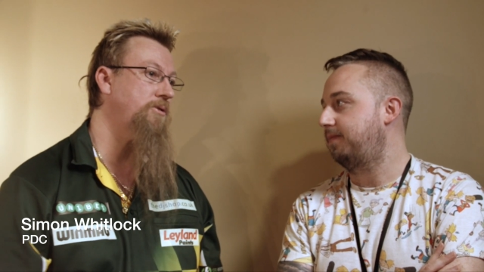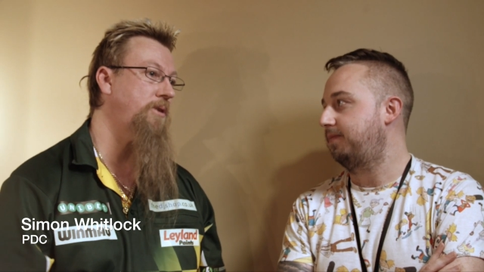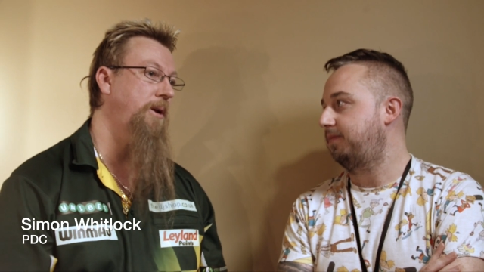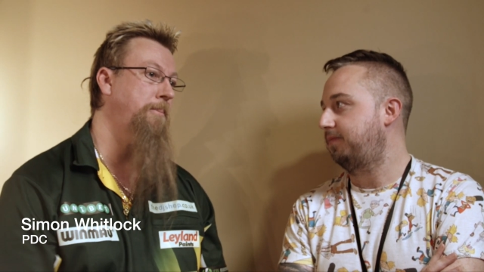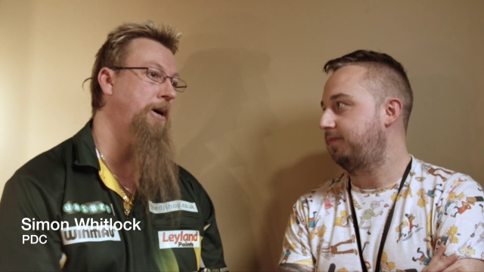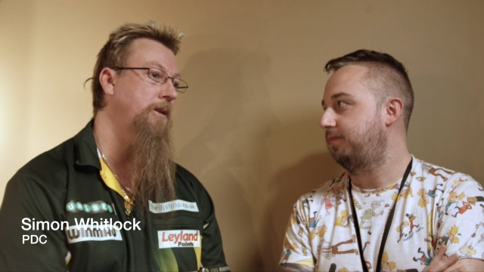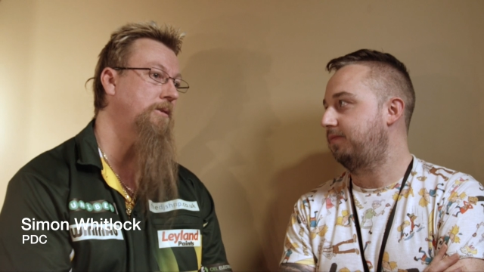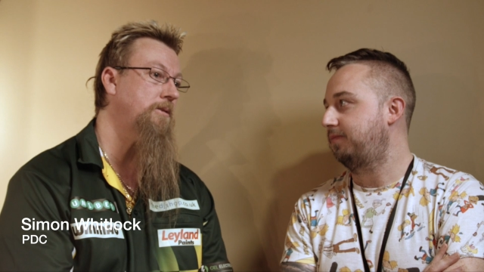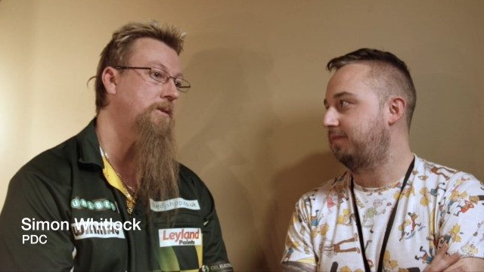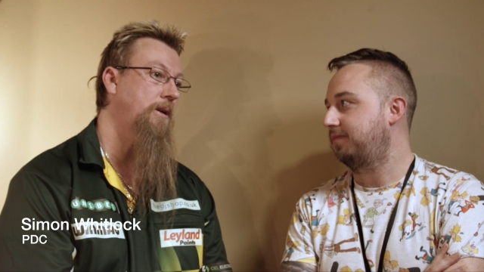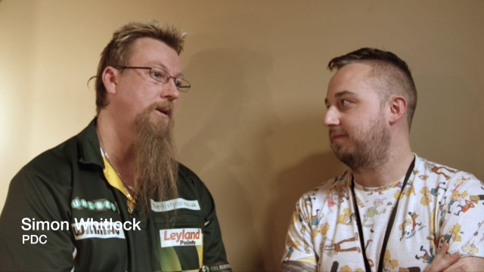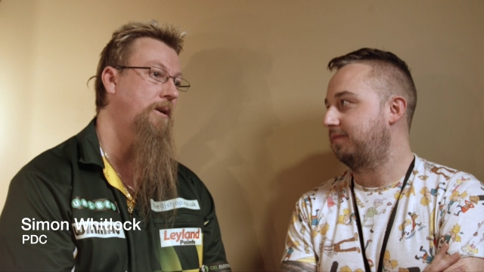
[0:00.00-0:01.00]
Speaker 1: three
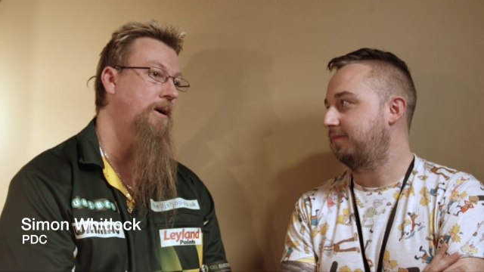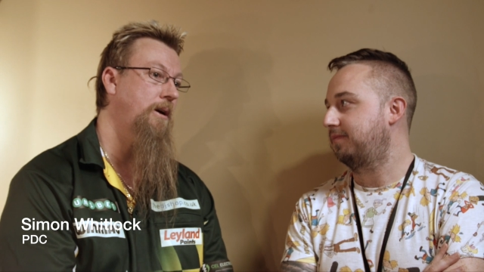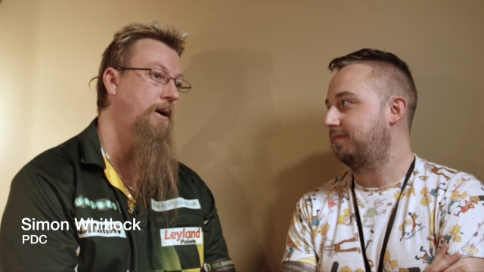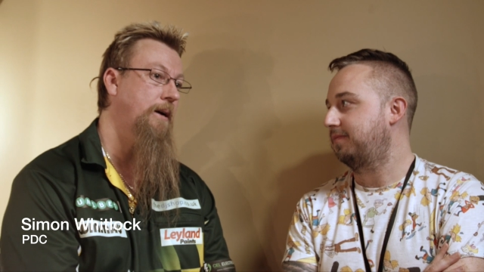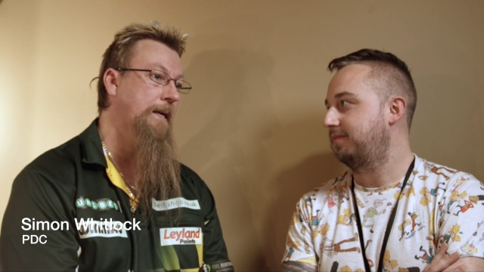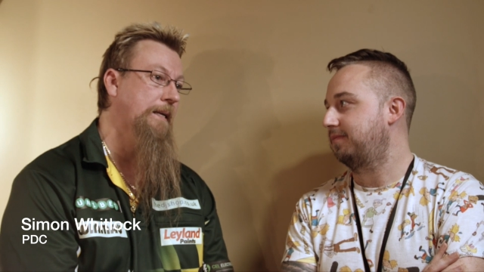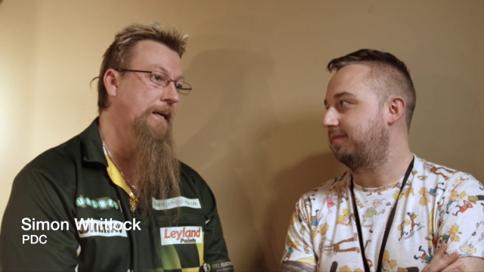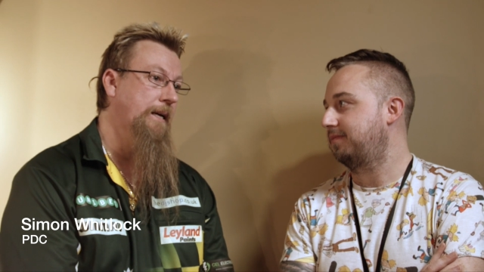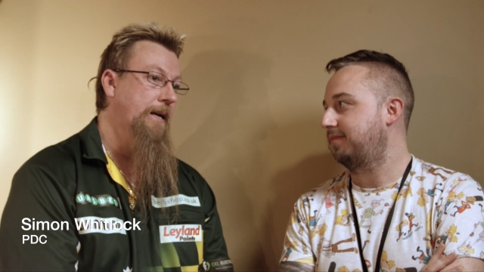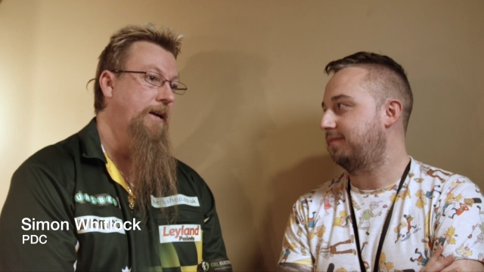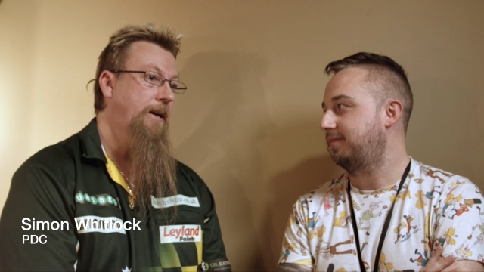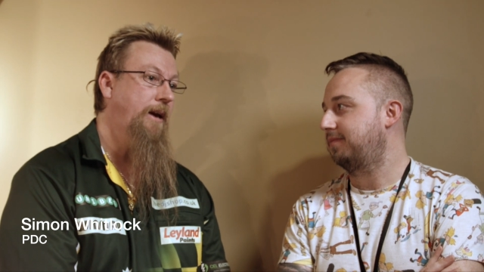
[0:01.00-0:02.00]
months, and
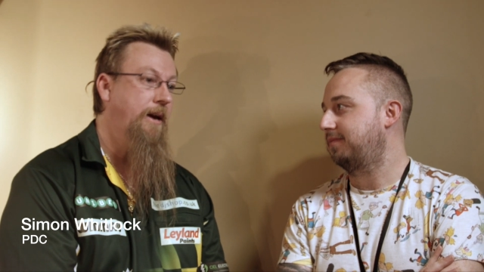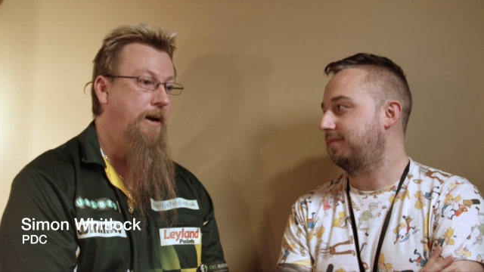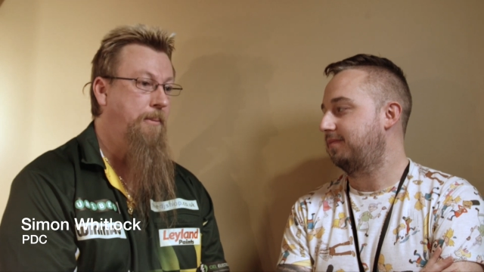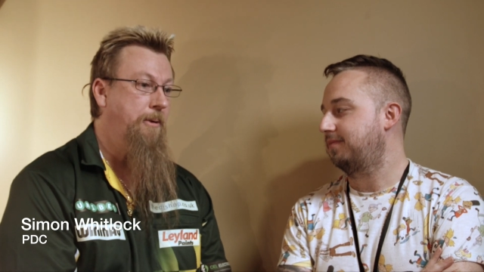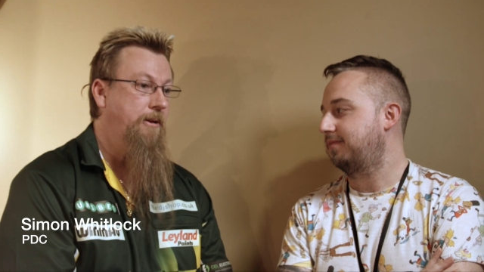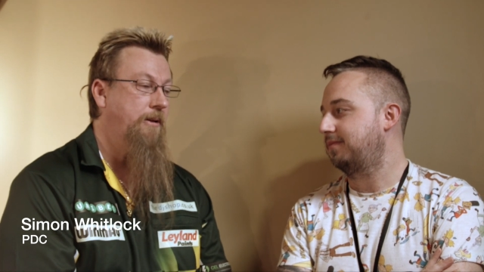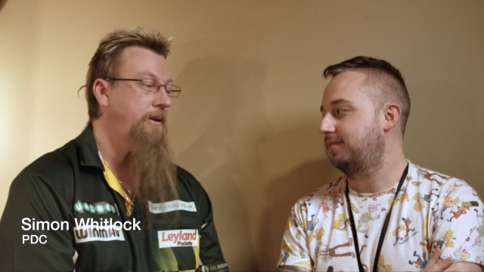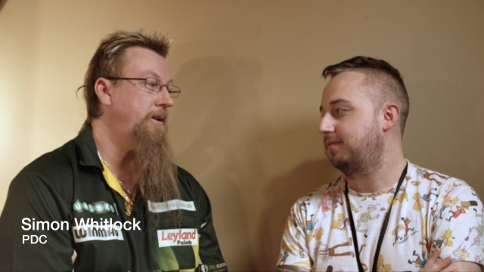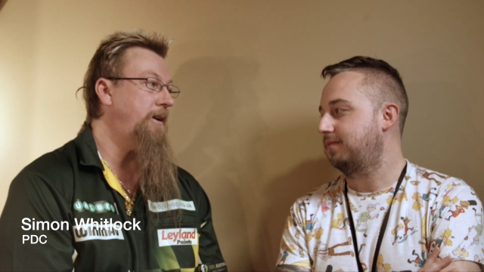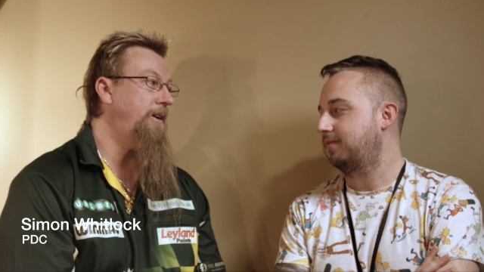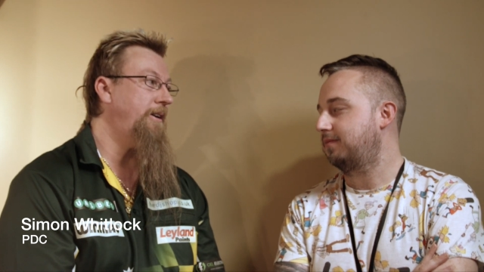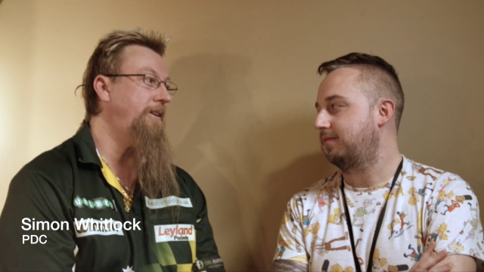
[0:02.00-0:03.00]
yeah, but you
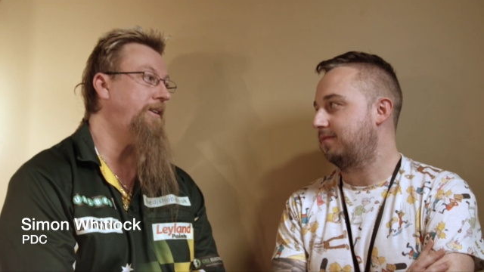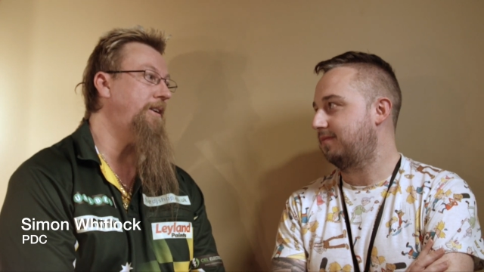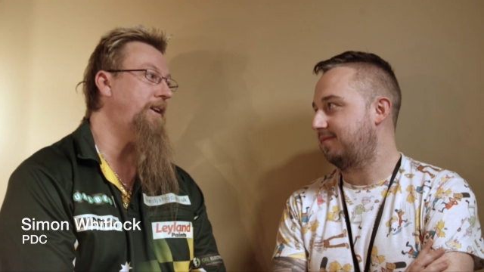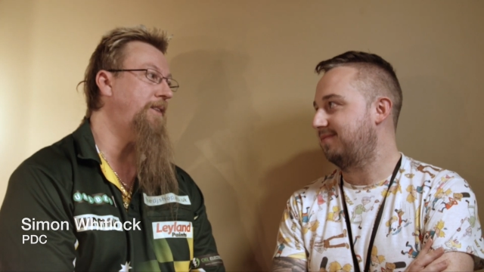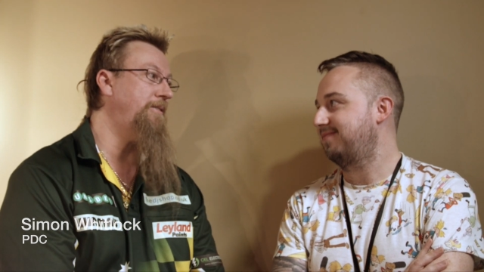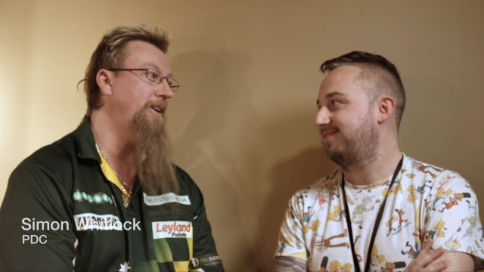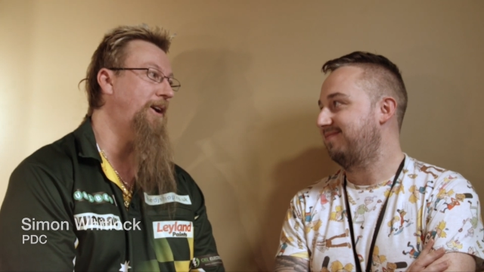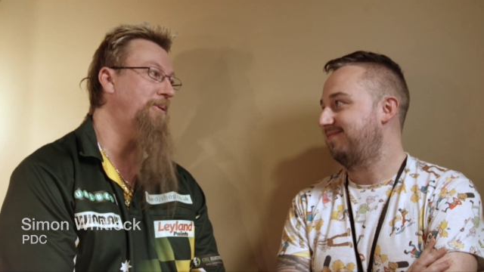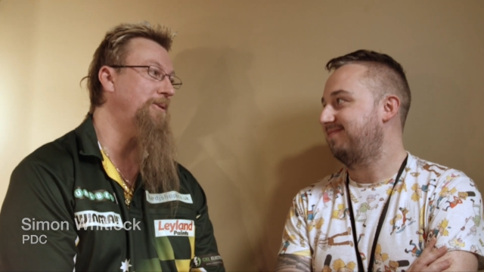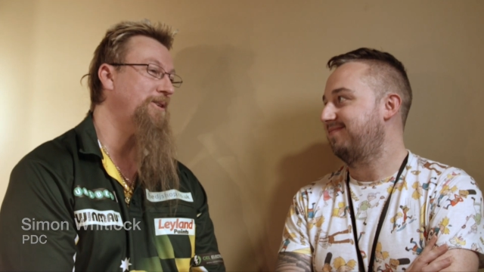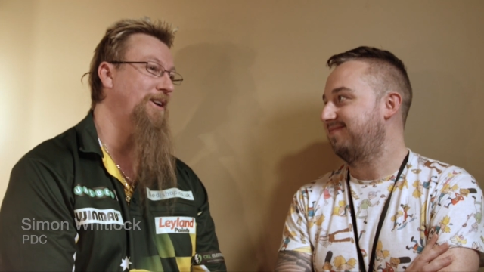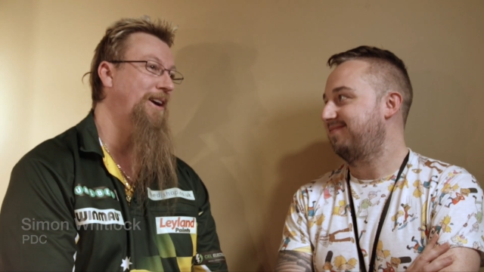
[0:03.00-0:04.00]
know, you never know
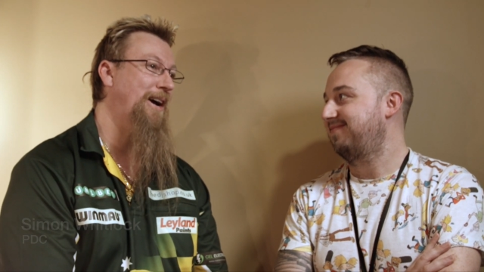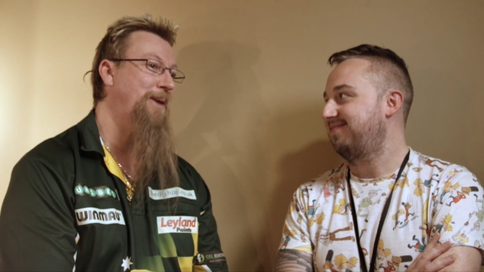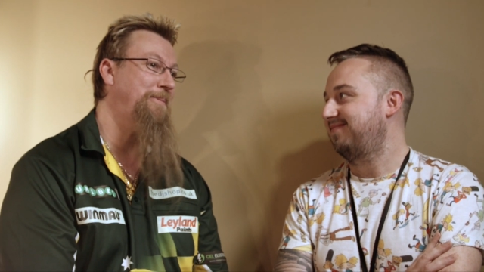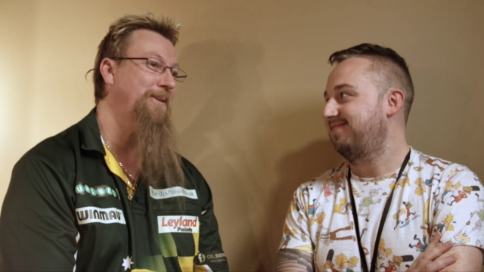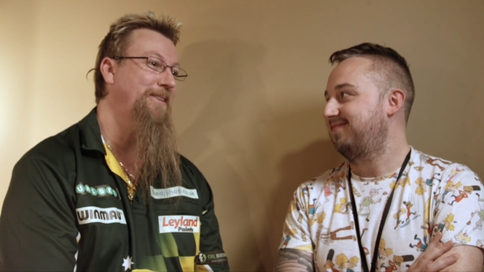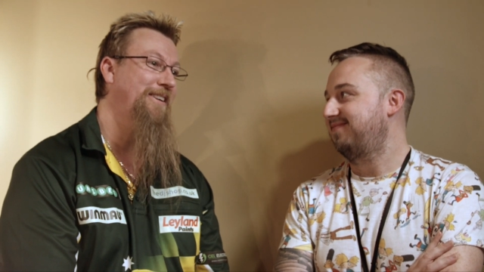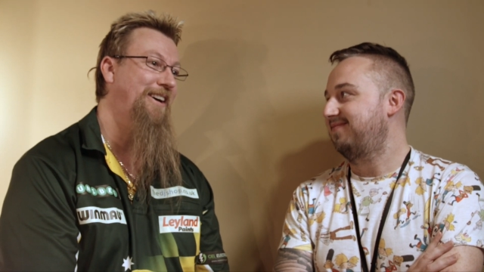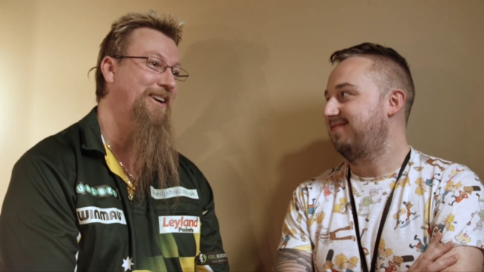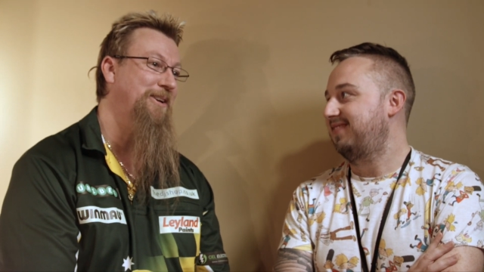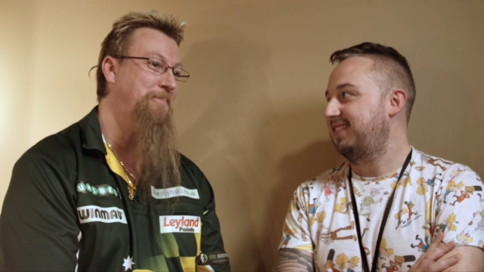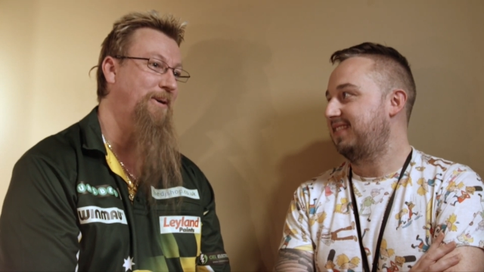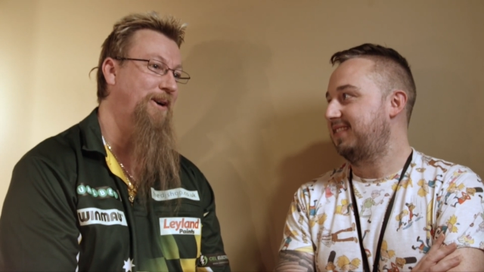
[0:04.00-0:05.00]
what's going to happen
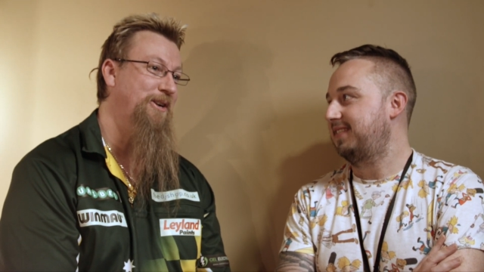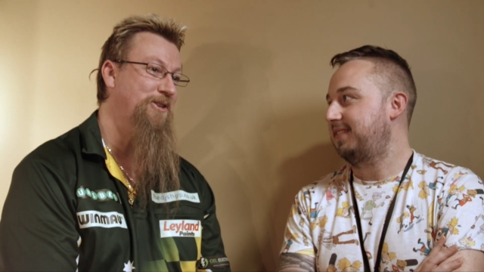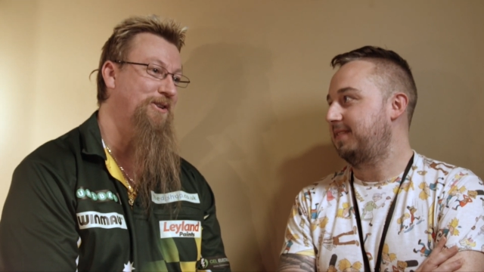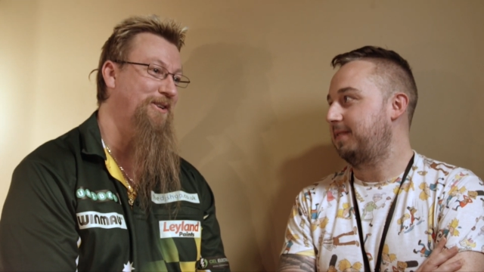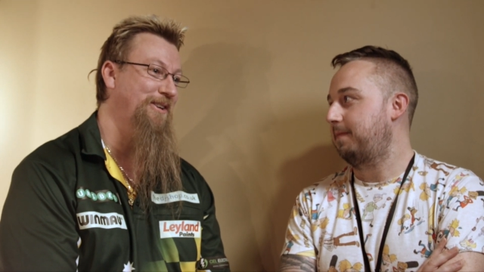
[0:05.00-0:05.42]
under pressure